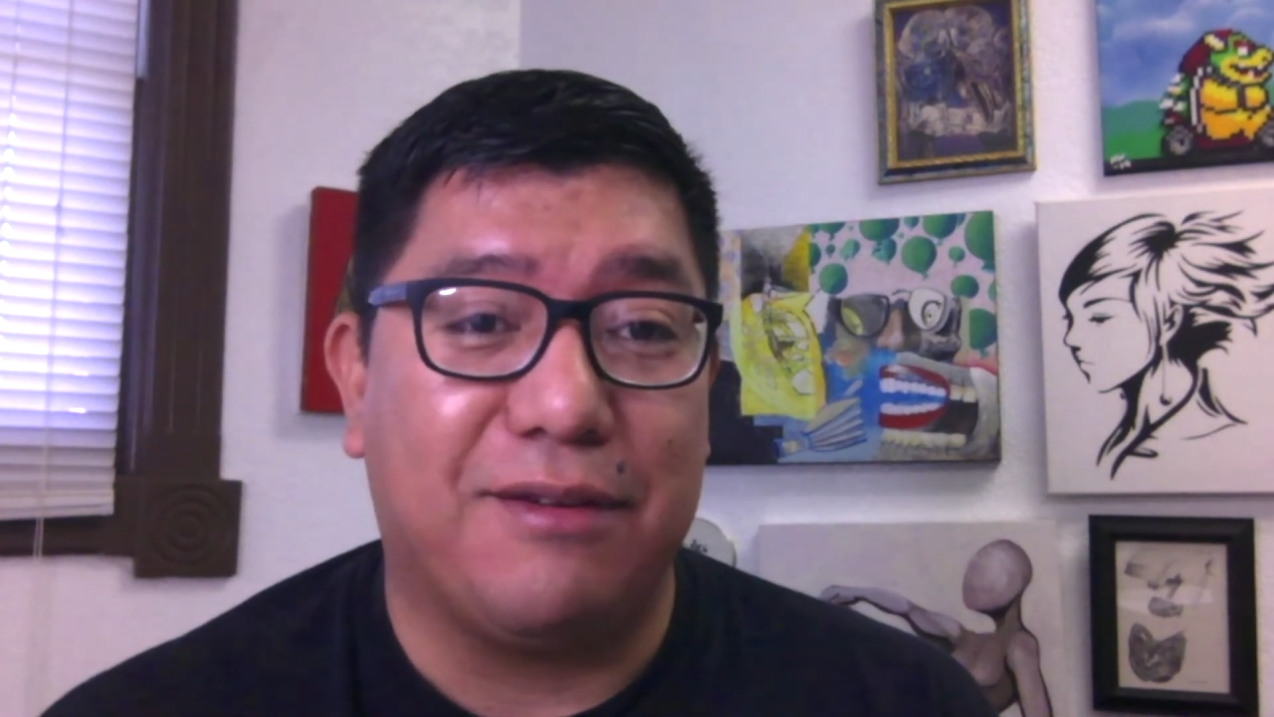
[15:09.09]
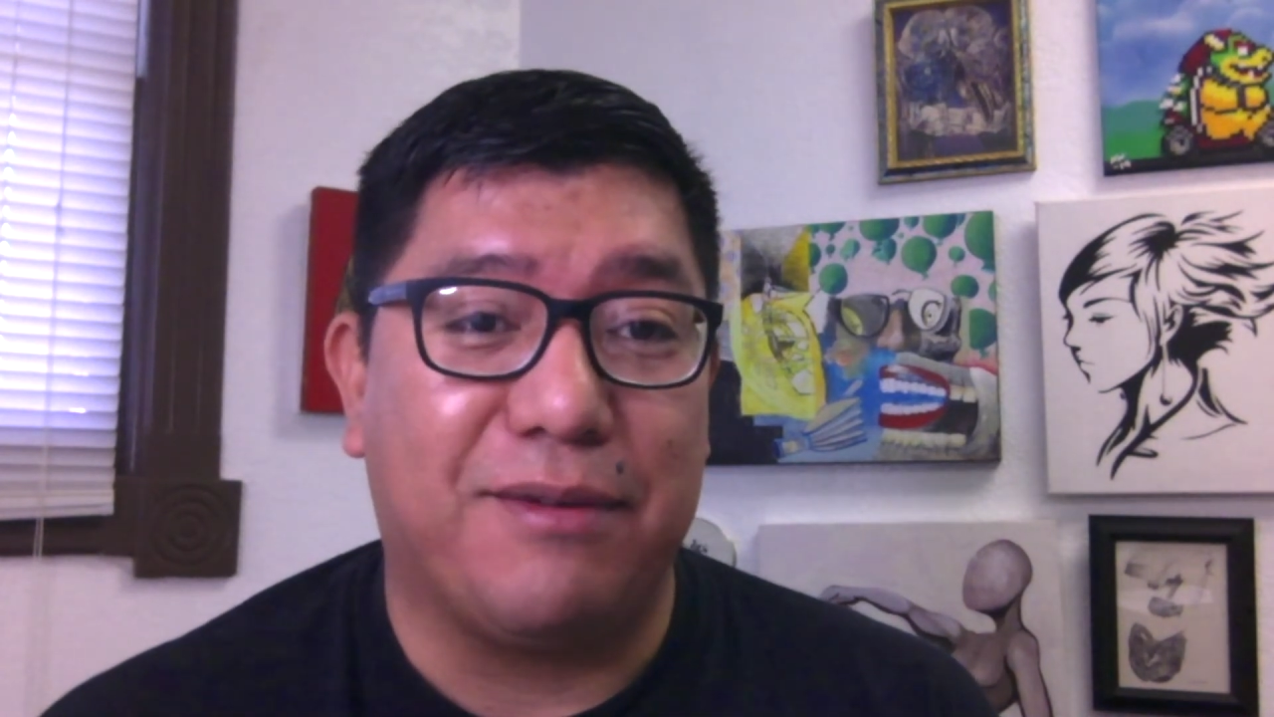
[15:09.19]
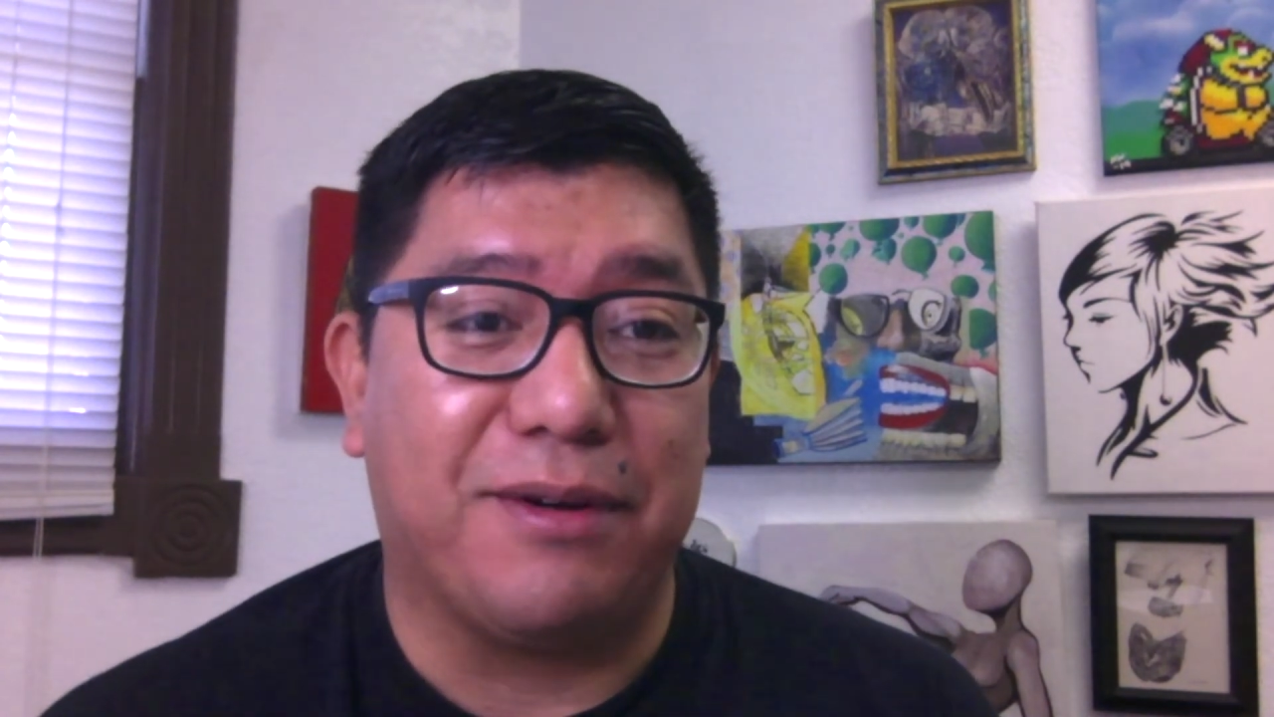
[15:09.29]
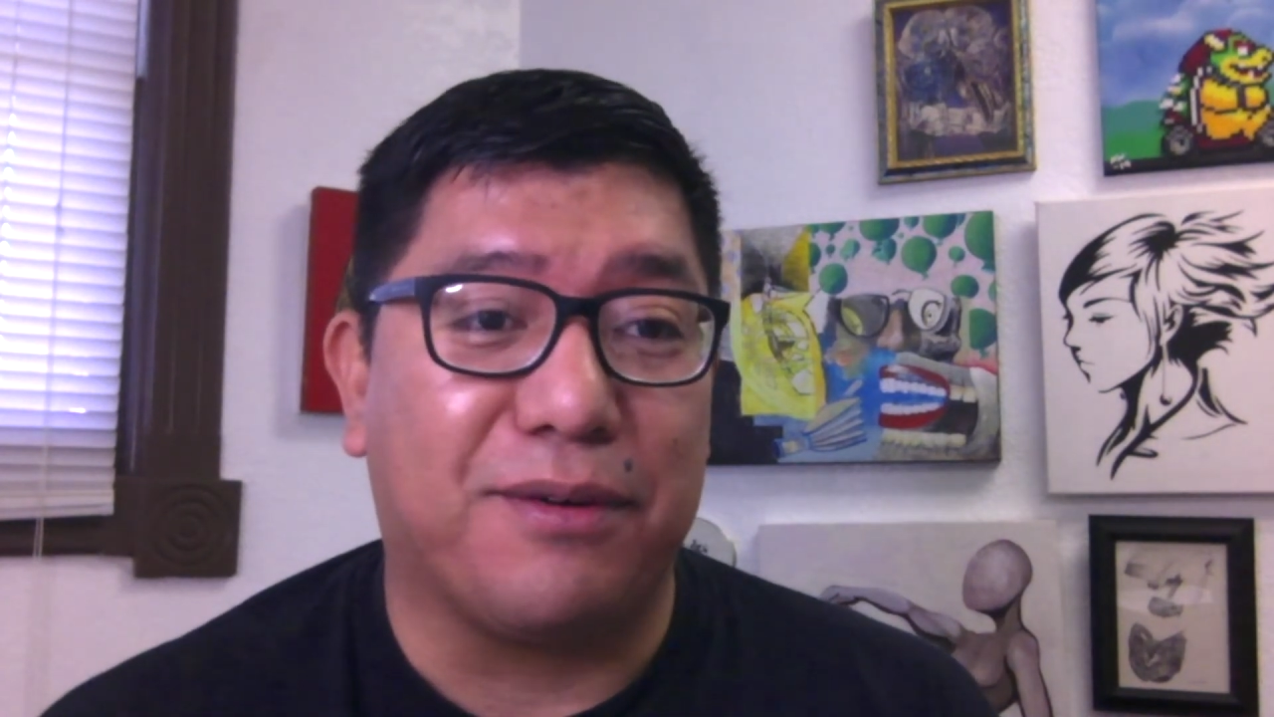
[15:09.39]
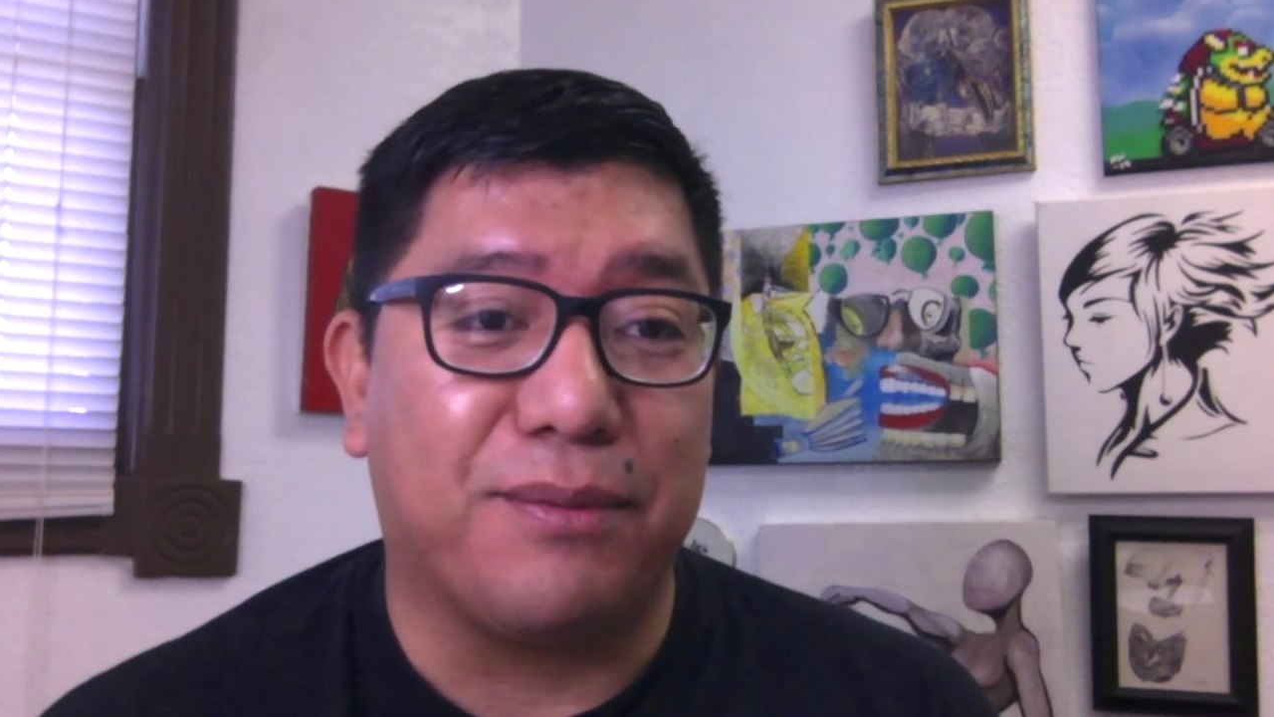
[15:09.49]

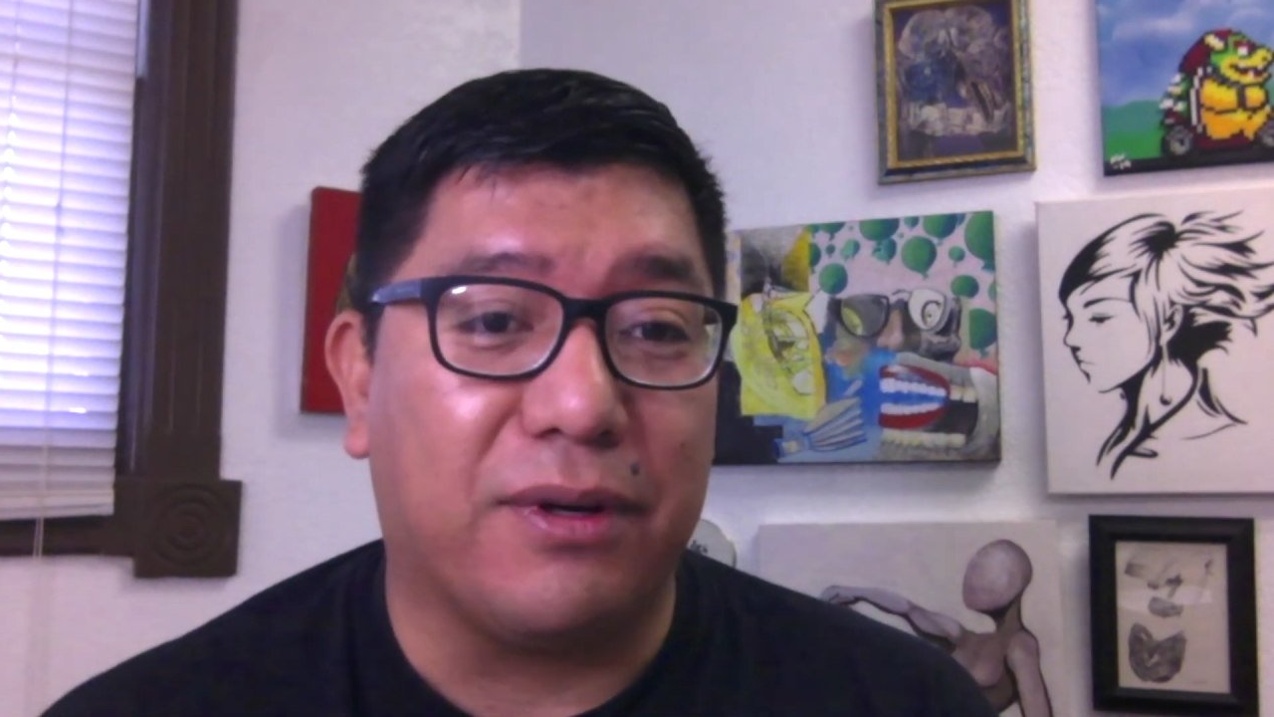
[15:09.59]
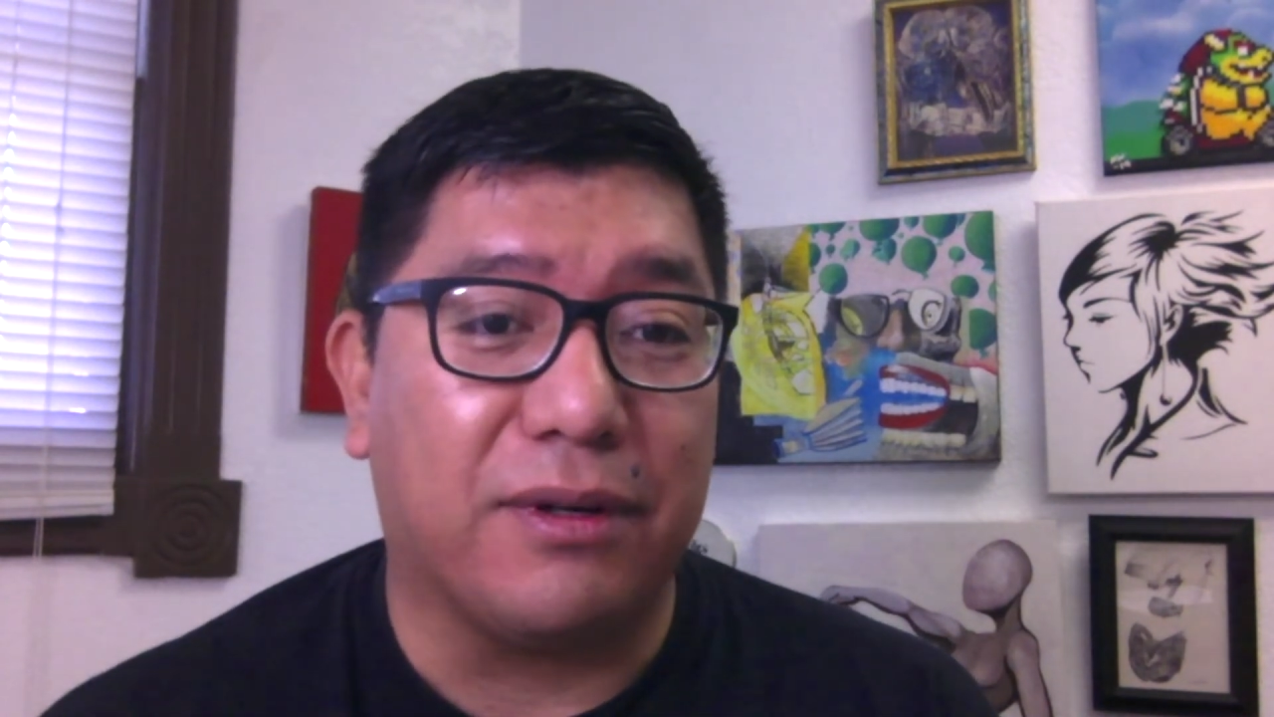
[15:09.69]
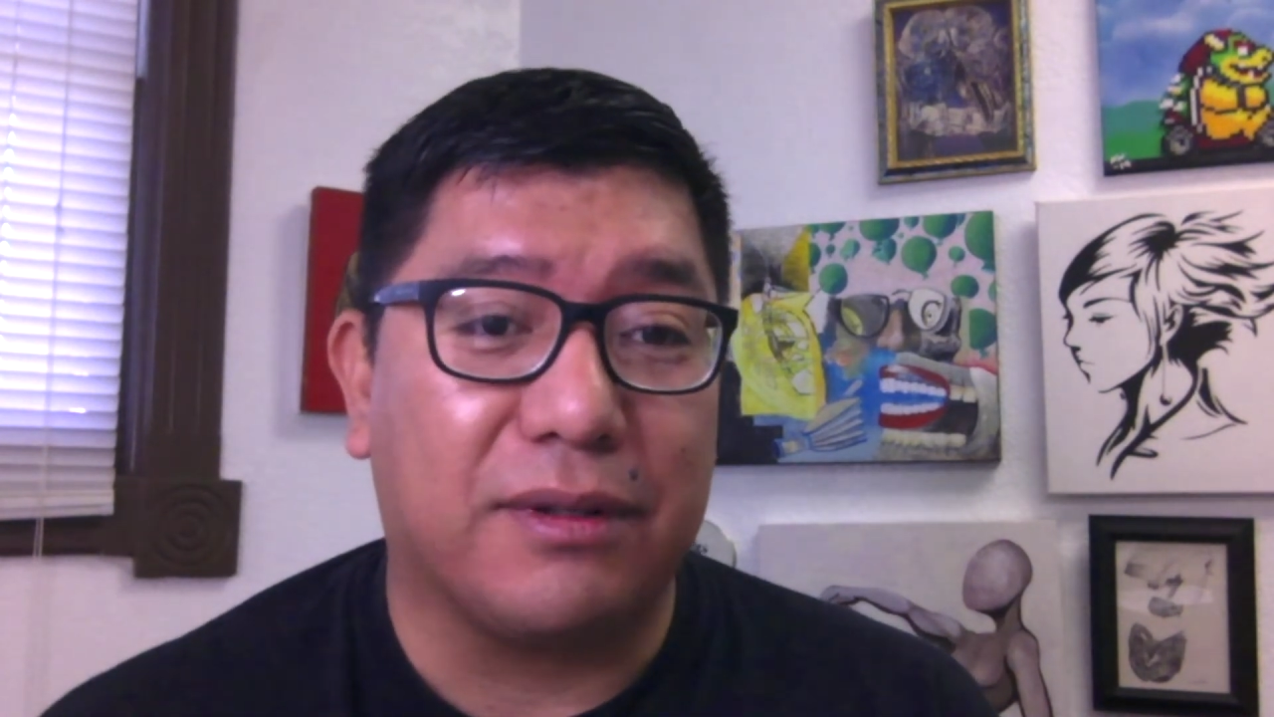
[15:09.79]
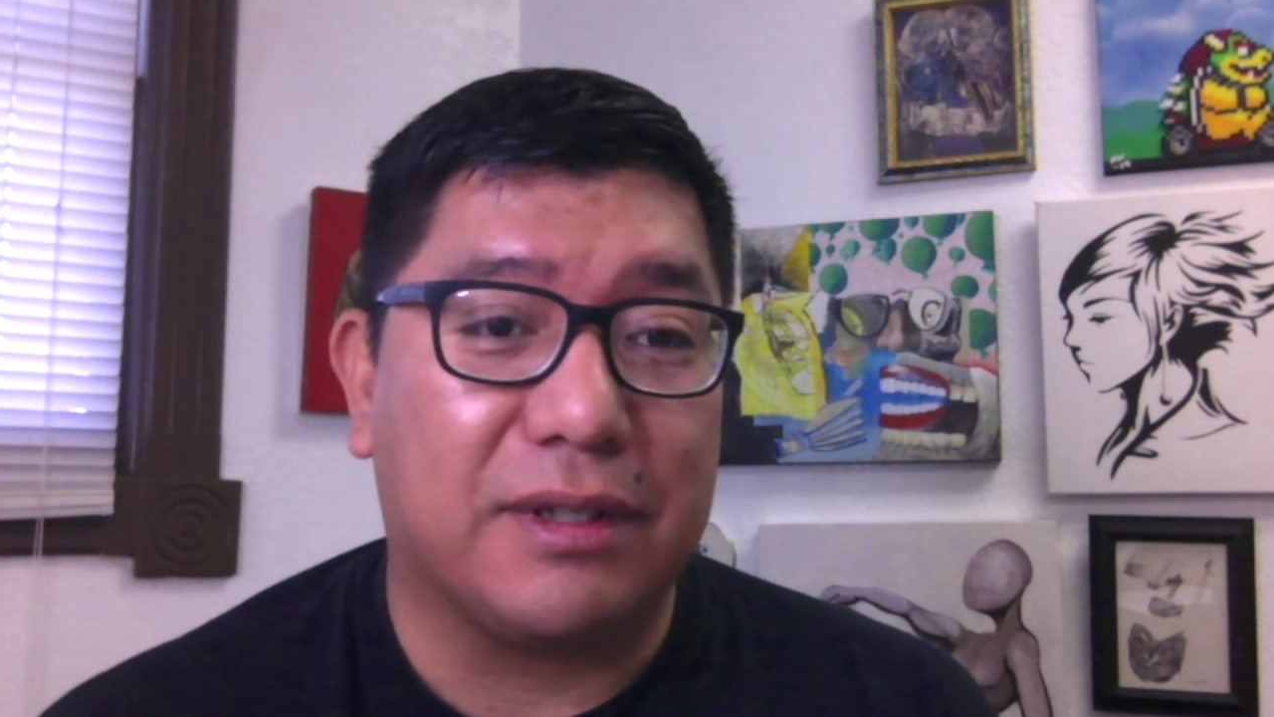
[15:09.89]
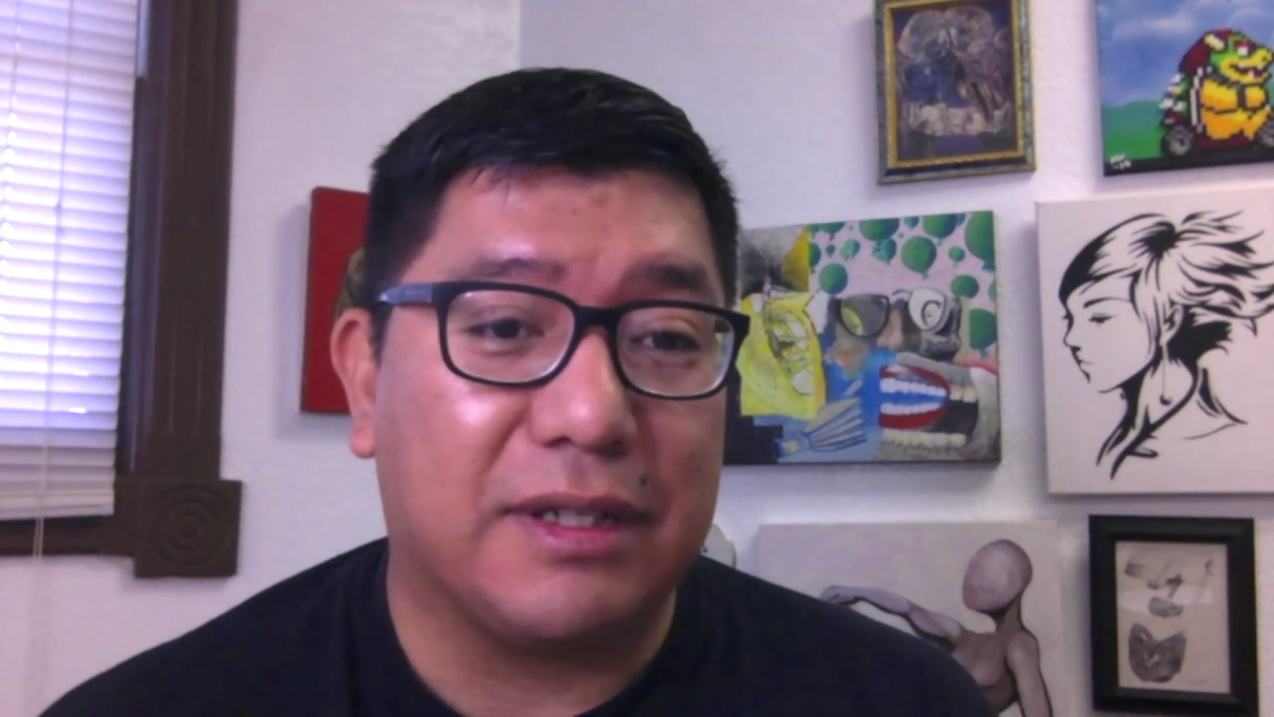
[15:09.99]
we're